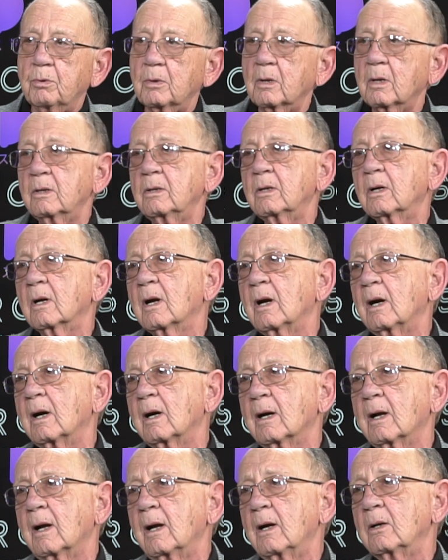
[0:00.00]
put on your
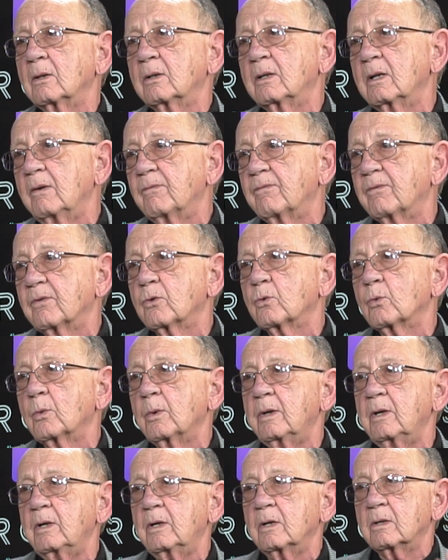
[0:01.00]
car, guaranteed for
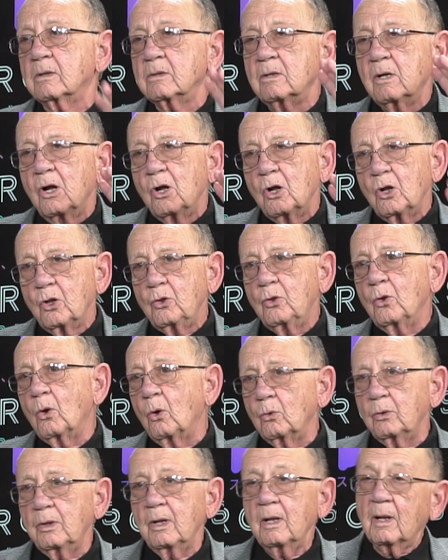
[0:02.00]
3 years.
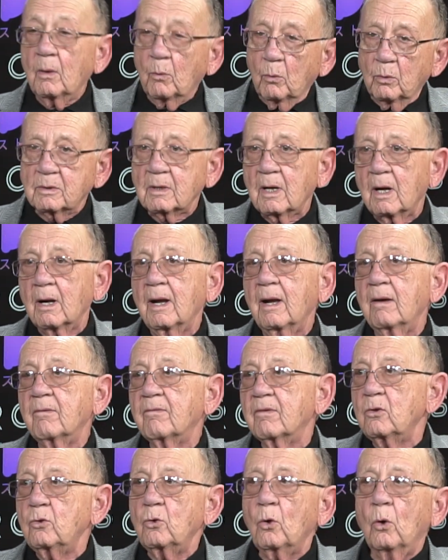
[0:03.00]
No, that was our
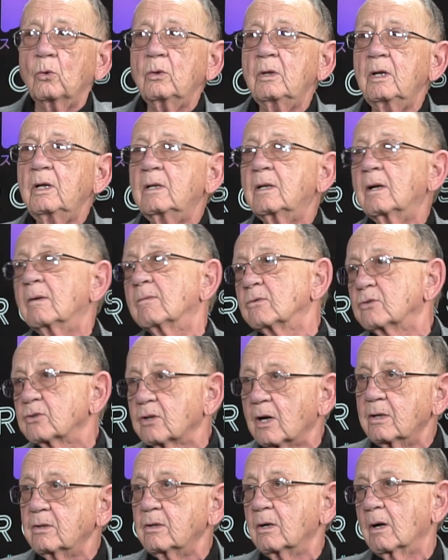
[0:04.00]
average. No need to ever
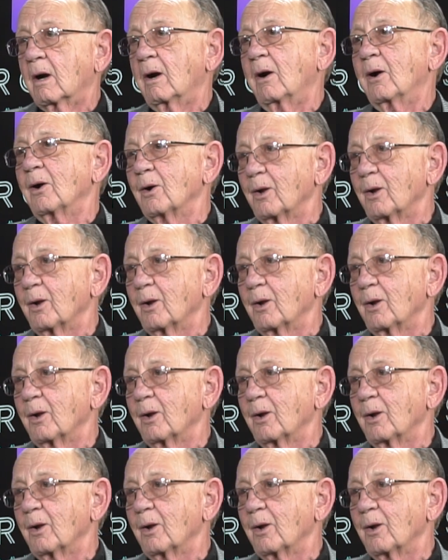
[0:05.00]
shine your car